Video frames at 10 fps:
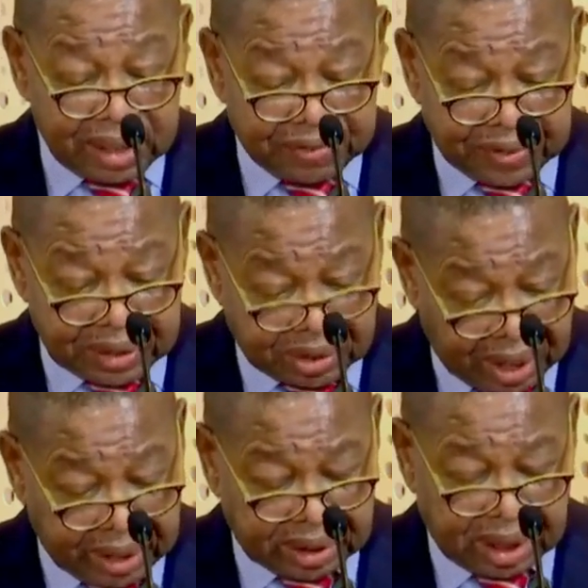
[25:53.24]

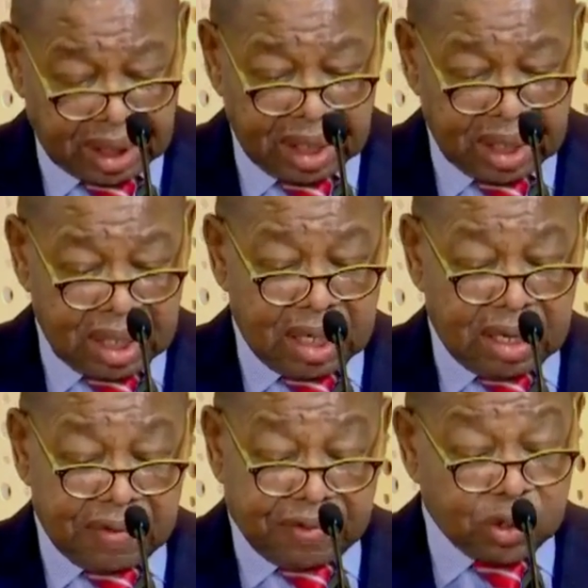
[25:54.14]
infrastructure
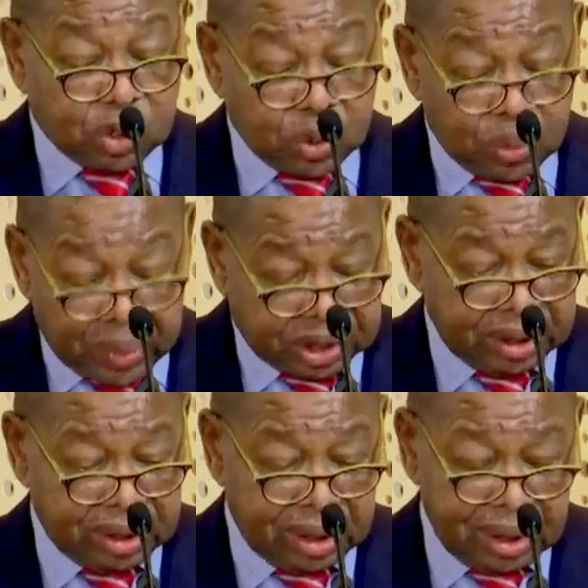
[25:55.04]
for
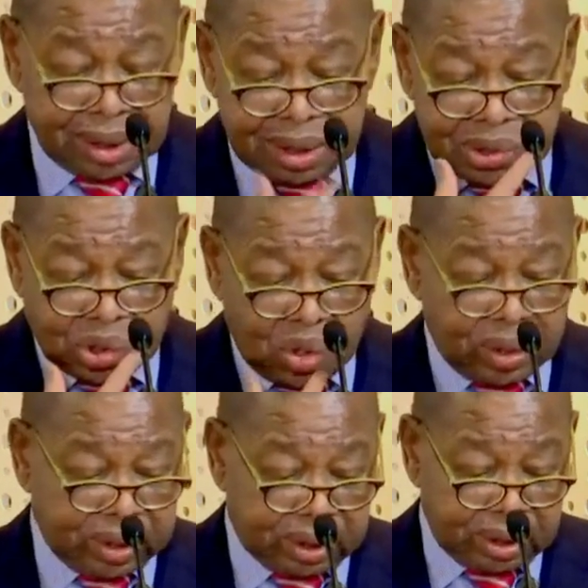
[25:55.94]
tuition in these
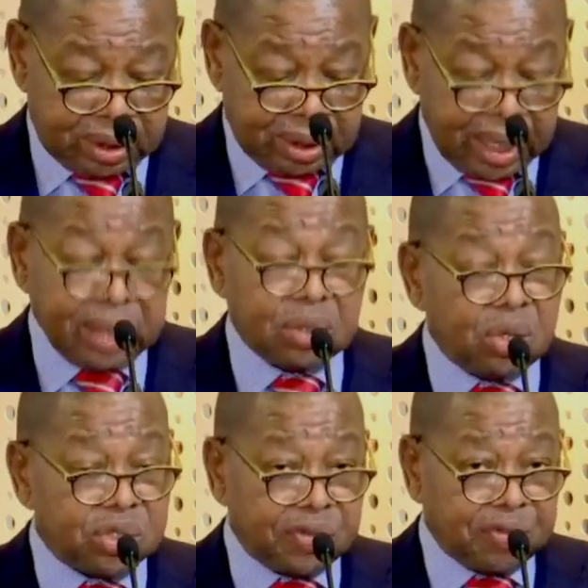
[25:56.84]
colleges and
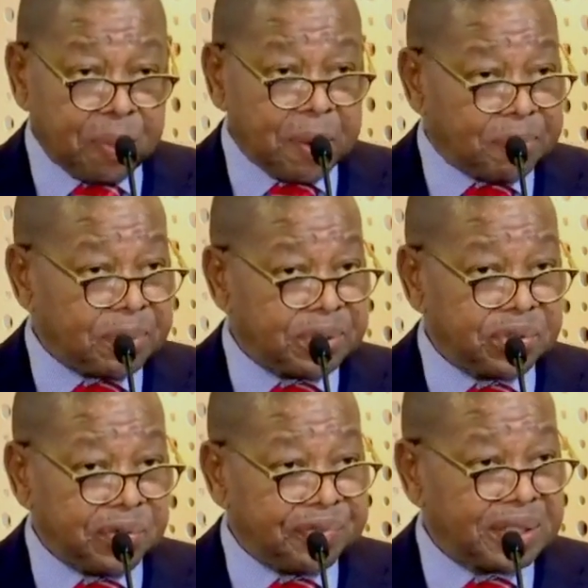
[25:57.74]
also for
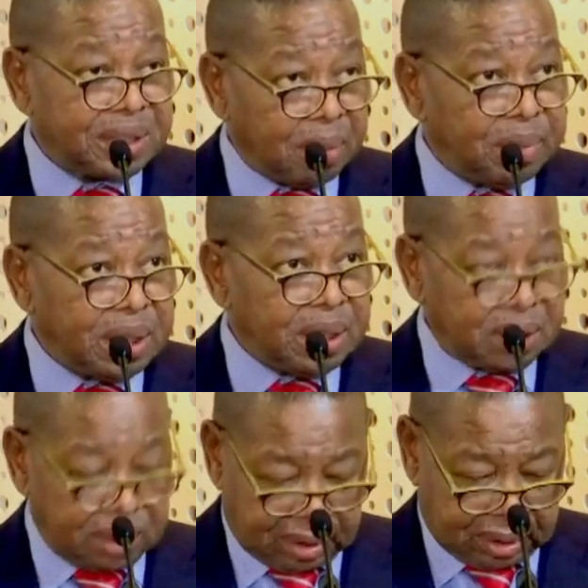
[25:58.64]
purposes of
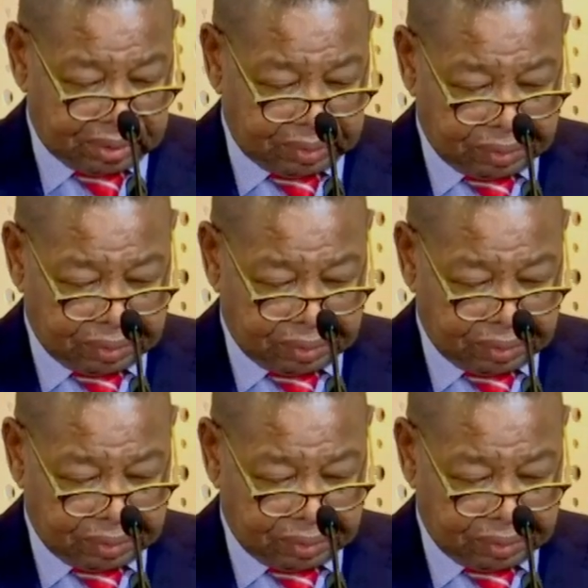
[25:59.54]
examinations.